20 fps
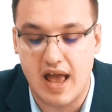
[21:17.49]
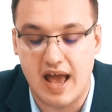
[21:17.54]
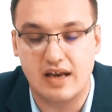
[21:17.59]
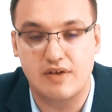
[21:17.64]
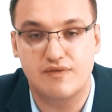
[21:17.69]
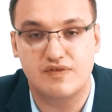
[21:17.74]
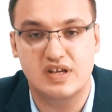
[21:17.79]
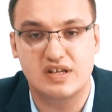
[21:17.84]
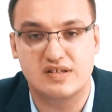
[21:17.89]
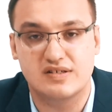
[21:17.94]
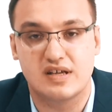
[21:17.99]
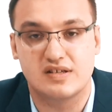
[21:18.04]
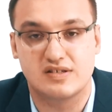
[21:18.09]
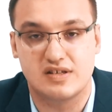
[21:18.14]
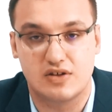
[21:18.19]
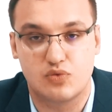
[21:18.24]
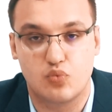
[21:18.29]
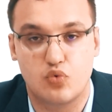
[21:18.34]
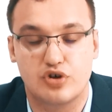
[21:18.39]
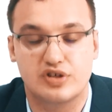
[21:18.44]
And if this does
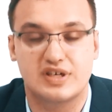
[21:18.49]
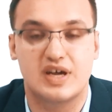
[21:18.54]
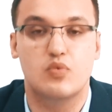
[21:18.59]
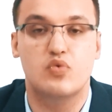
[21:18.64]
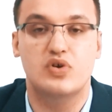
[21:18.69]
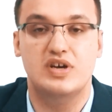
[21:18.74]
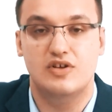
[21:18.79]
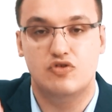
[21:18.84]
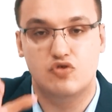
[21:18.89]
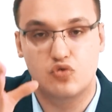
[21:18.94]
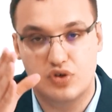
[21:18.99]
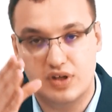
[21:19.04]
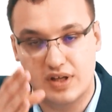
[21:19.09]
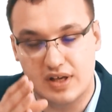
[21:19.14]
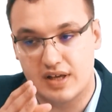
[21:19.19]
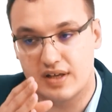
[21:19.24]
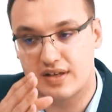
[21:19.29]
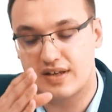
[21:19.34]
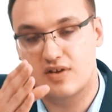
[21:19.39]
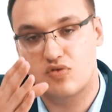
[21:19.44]
not work, then we need to
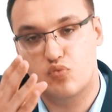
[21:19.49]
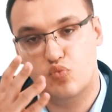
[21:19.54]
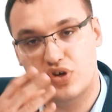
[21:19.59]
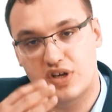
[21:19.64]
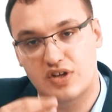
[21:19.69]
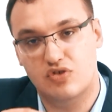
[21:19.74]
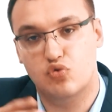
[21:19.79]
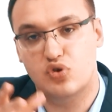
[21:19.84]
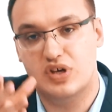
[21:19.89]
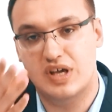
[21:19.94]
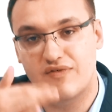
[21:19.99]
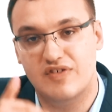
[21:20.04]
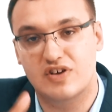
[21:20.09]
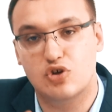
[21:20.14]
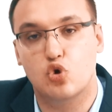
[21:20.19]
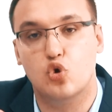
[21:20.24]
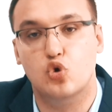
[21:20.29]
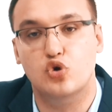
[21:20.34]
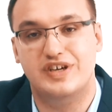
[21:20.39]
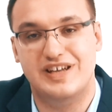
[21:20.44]
uh, then we need to give
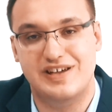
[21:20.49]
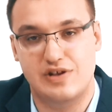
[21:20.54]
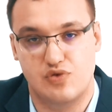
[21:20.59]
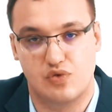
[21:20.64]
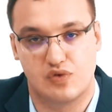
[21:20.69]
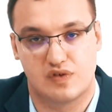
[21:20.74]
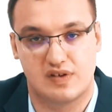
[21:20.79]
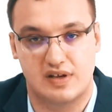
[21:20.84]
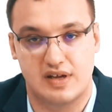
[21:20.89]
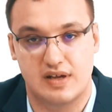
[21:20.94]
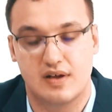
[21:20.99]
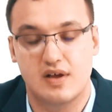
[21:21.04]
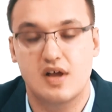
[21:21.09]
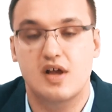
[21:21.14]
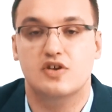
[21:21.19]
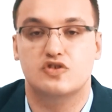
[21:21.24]
it continuously.